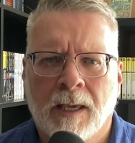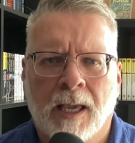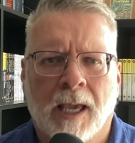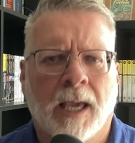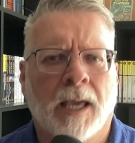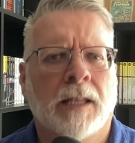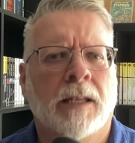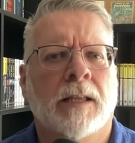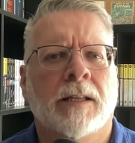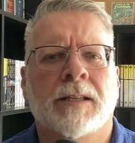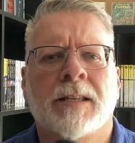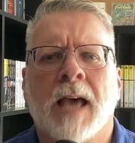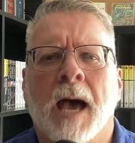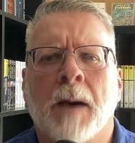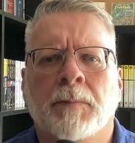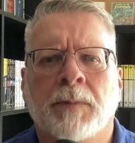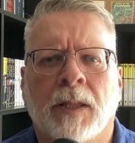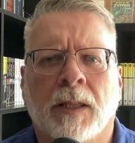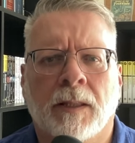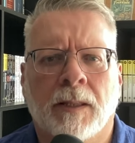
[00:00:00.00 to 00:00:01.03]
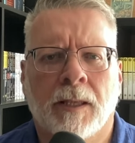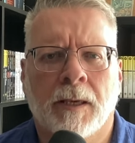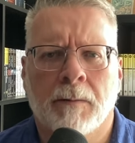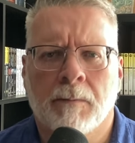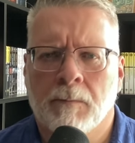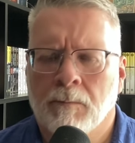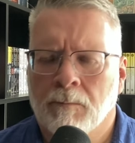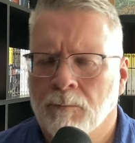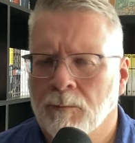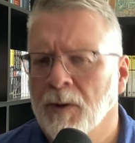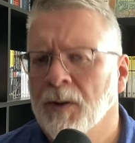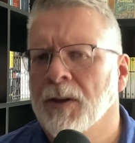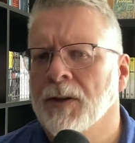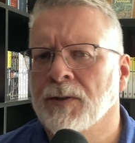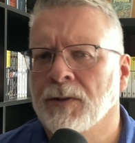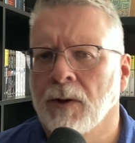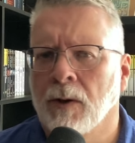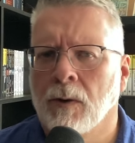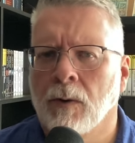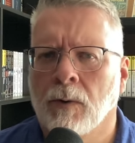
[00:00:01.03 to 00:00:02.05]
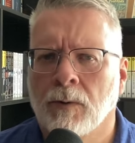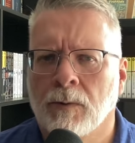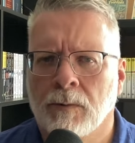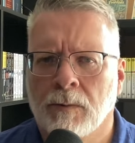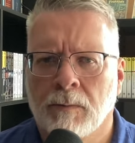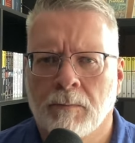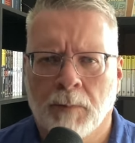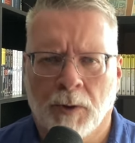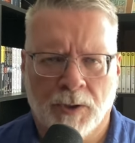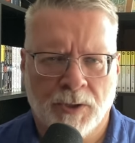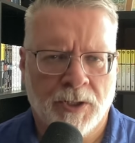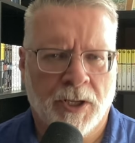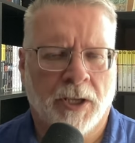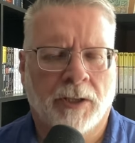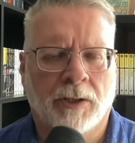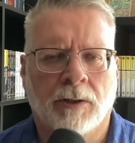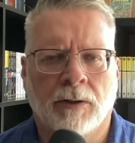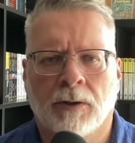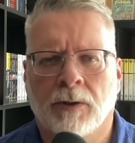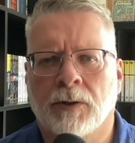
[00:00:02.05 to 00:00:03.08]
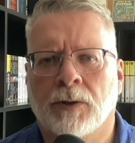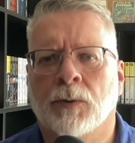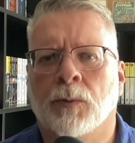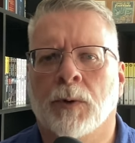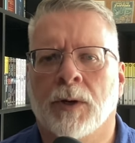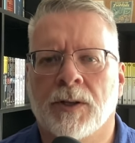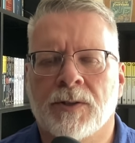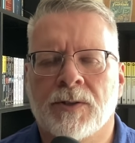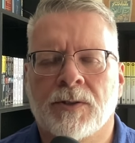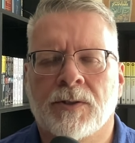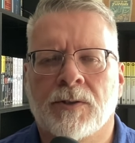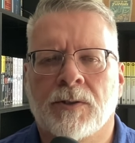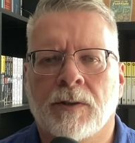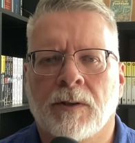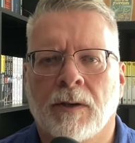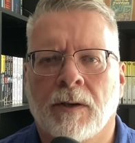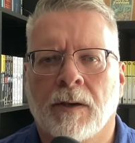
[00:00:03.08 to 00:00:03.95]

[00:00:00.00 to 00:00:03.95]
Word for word: and adapting them with his own particular twists.